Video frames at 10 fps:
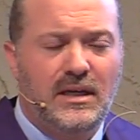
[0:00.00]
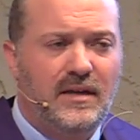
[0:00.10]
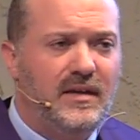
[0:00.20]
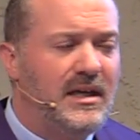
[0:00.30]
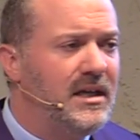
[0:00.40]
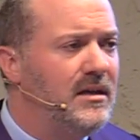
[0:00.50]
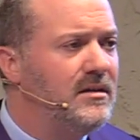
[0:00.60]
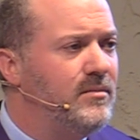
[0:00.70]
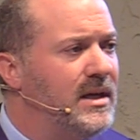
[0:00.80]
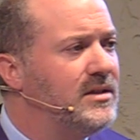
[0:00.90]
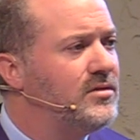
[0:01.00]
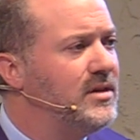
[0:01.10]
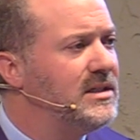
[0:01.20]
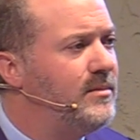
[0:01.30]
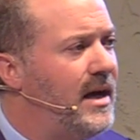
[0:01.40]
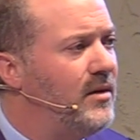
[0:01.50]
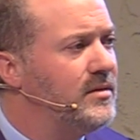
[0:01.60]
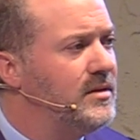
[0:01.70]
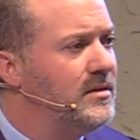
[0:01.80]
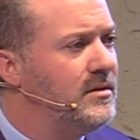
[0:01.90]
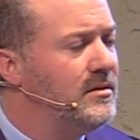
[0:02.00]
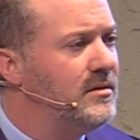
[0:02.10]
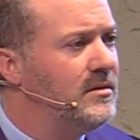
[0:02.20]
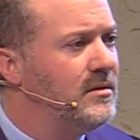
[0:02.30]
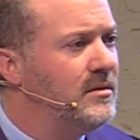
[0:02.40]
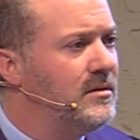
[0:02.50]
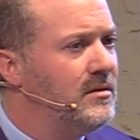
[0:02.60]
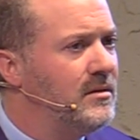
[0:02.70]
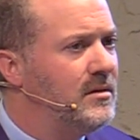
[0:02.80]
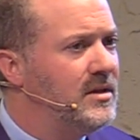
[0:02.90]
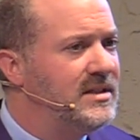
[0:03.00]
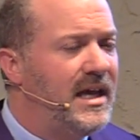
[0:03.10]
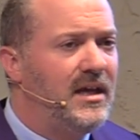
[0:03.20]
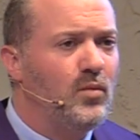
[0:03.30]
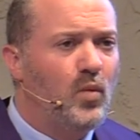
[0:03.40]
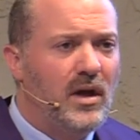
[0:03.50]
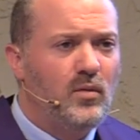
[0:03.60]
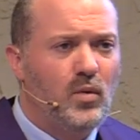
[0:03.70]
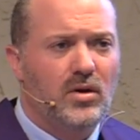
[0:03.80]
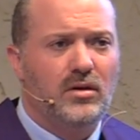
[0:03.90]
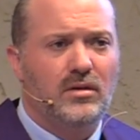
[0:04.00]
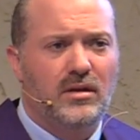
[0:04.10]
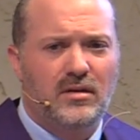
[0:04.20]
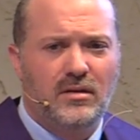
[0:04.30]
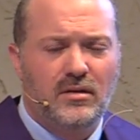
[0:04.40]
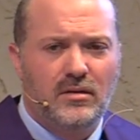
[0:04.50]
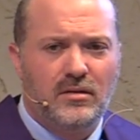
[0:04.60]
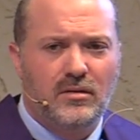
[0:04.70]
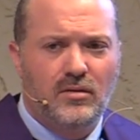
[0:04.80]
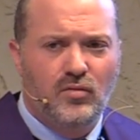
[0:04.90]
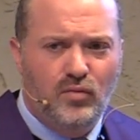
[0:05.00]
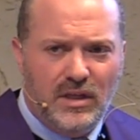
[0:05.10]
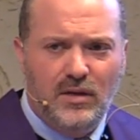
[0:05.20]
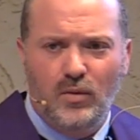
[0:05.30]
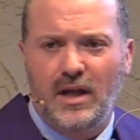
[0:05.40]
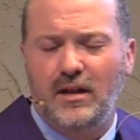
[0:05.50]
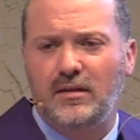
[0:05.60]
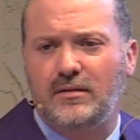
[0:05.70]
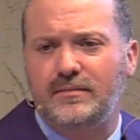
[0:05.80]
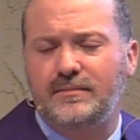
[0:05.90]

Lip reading: In the end, ministry is about saying one word really well."